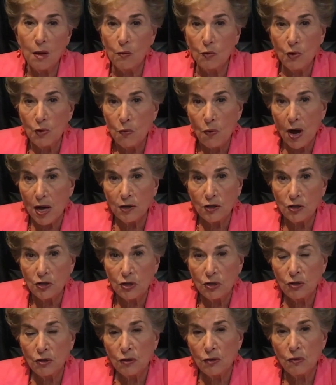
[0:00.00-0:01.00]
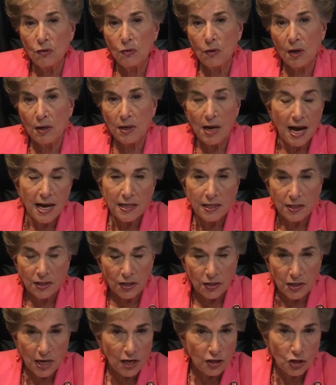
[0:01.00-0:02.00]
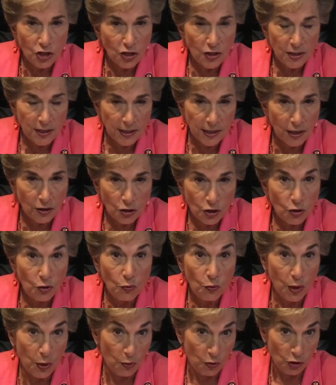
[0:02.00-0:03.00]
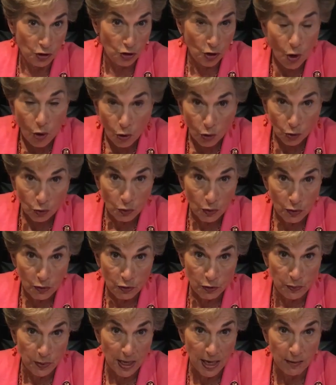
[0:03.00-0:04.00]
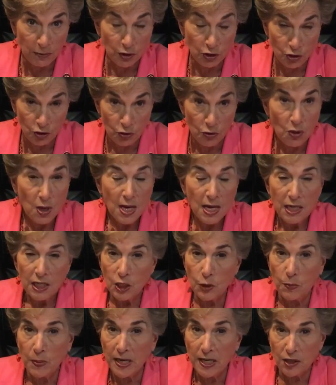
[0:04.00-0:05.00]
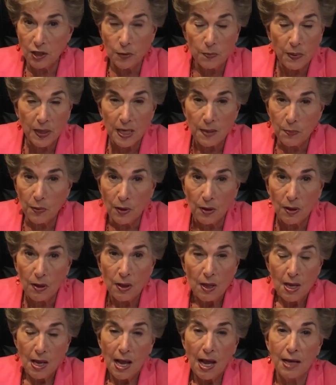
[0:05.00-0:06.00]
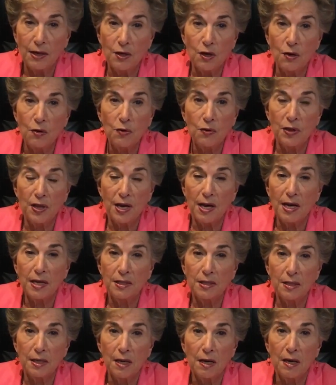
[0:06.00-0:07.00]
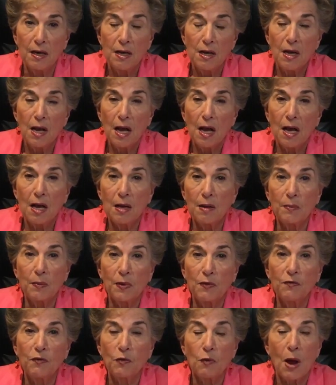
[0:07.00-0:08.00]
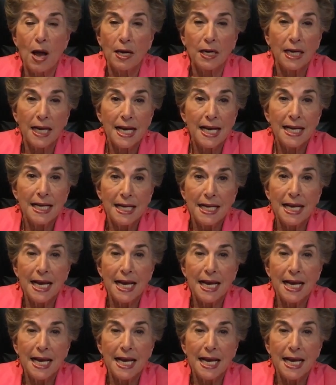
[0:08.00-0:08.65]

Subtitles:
We went to an ICE detention center. We were told we would be able to speak to people. I know that Veronica